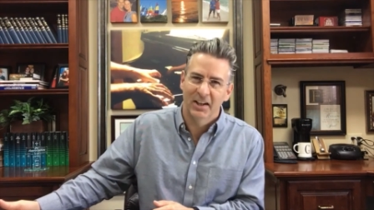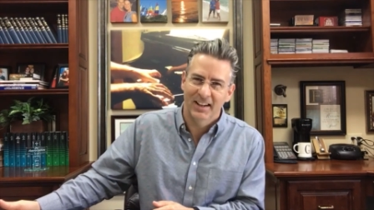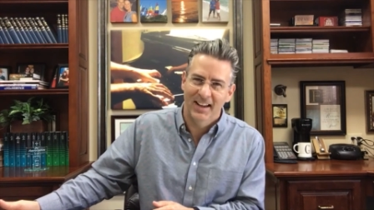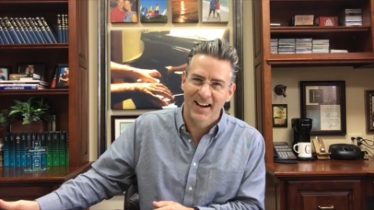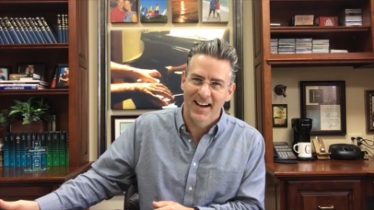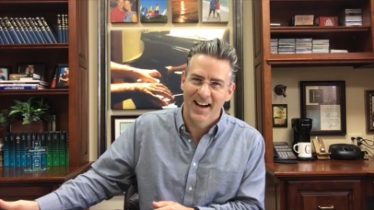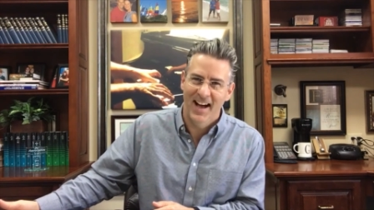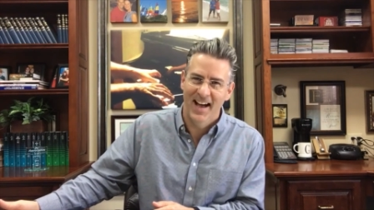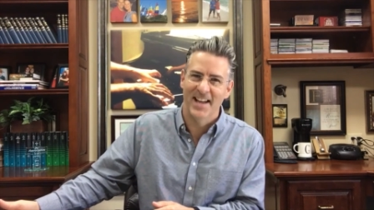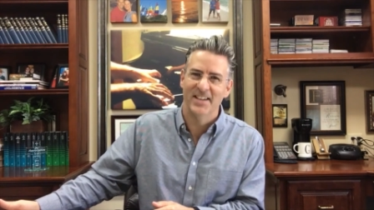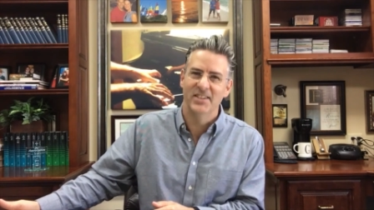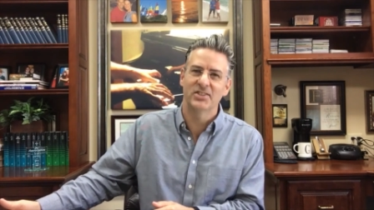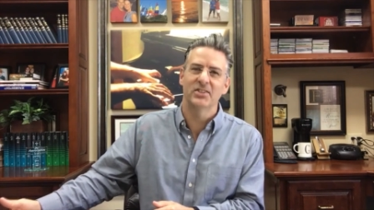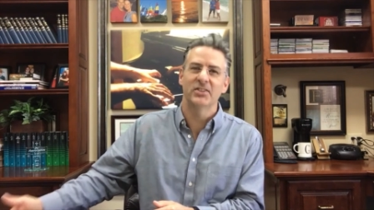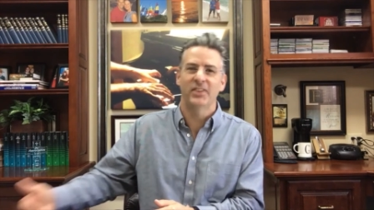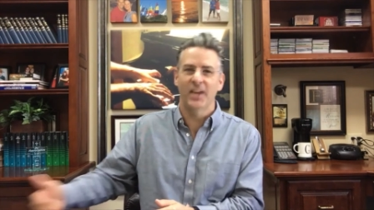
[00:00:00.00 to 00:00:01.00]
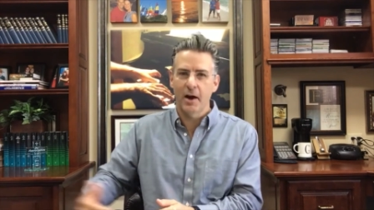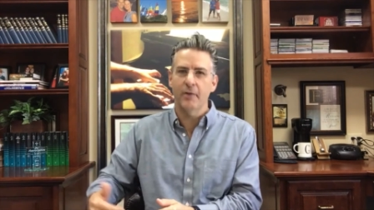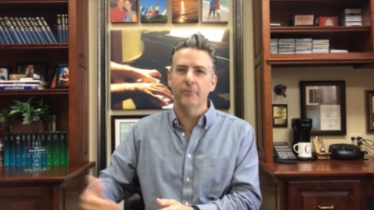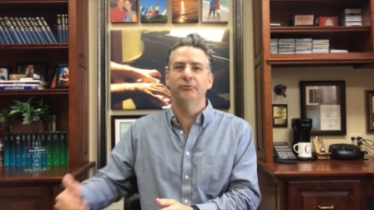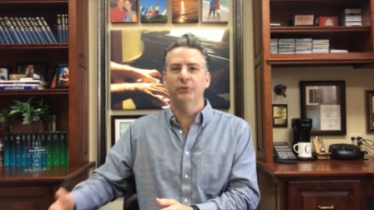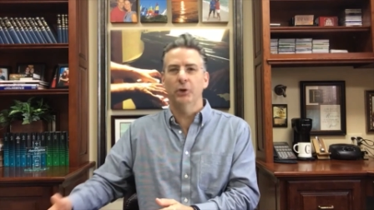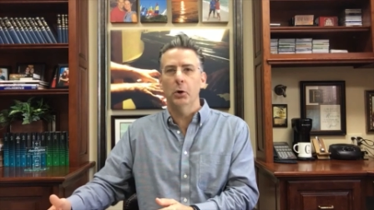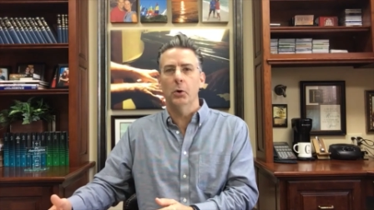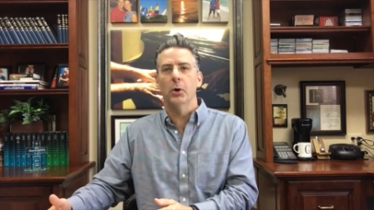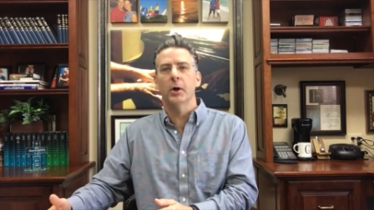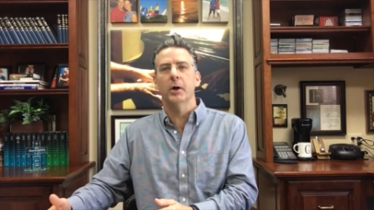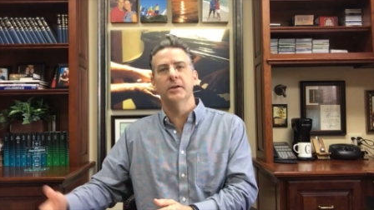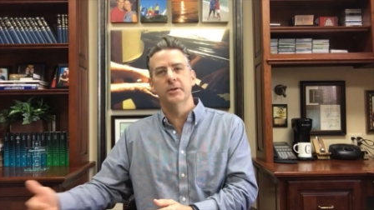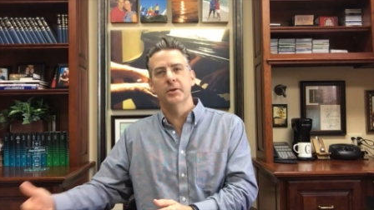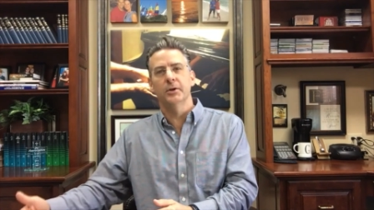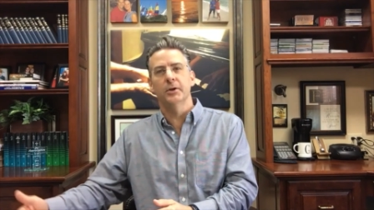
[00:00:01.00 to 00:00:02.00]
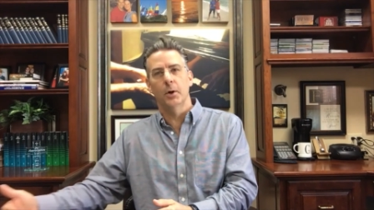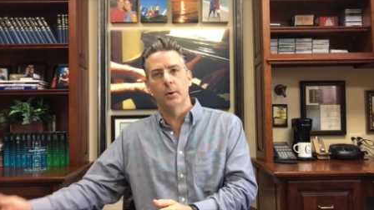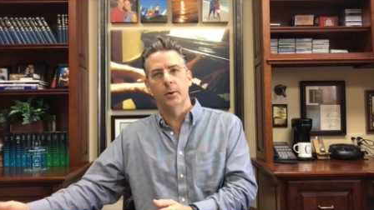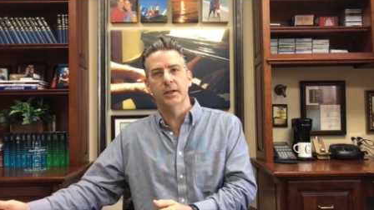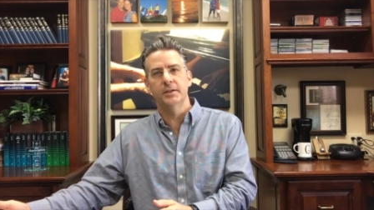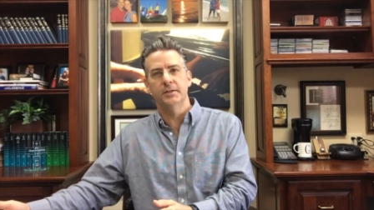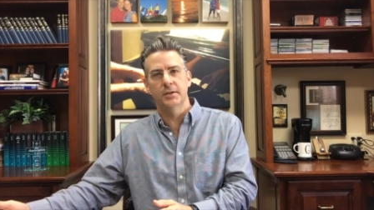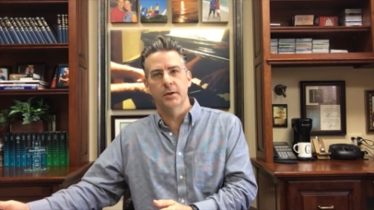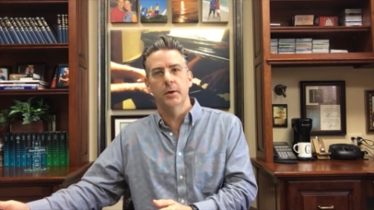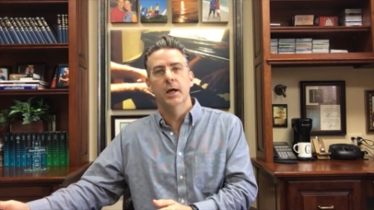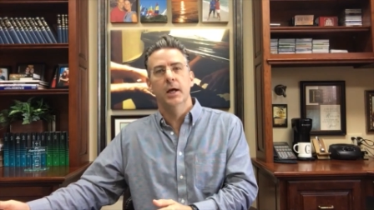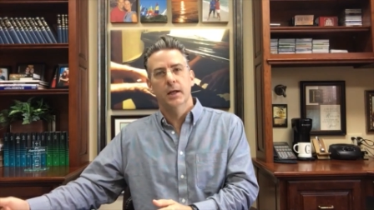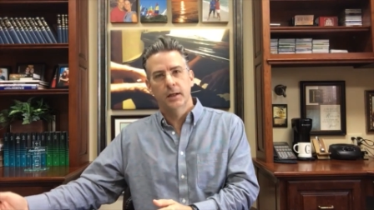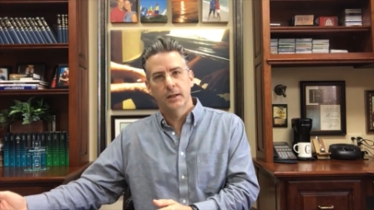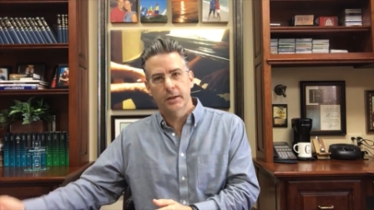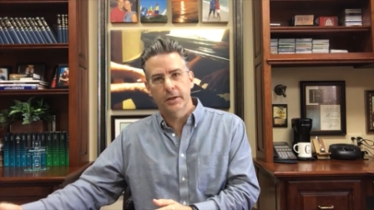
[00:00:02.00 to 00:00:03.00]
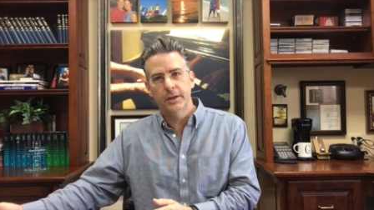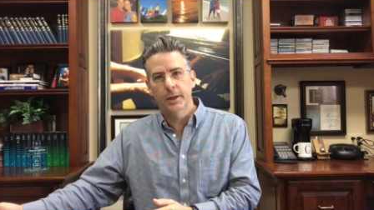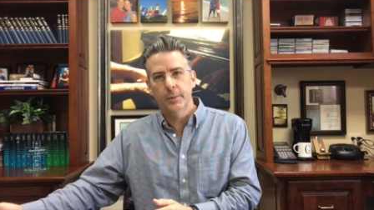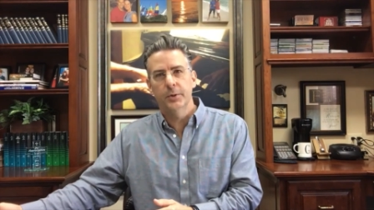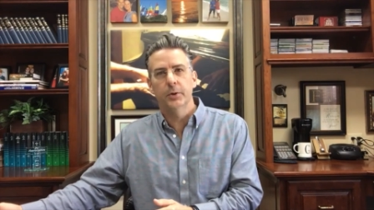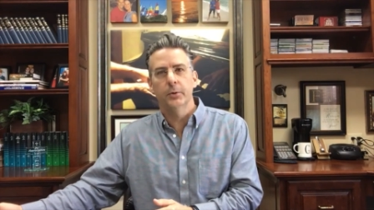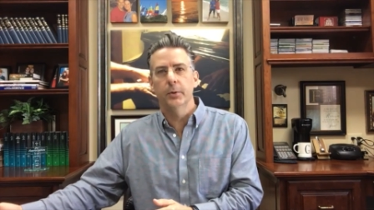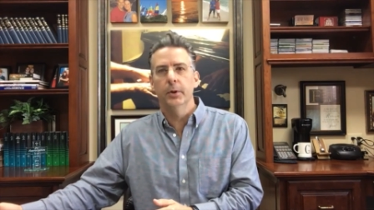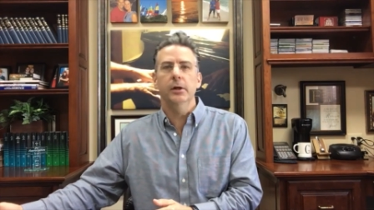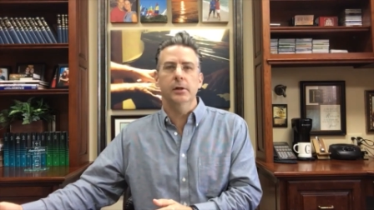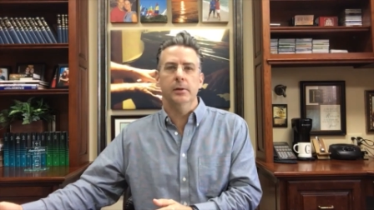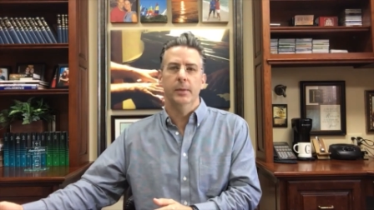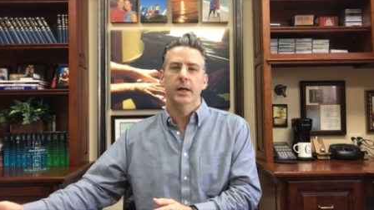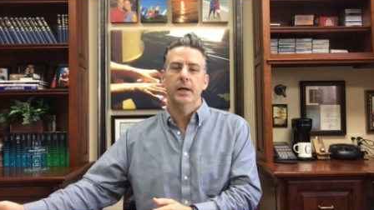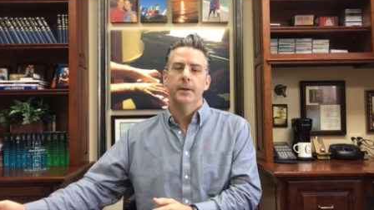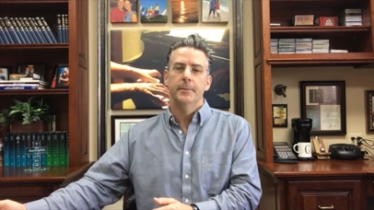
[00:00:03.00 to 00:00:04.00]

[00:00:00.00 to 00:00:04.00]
your lunch. Therefore, you're going to clean up your room.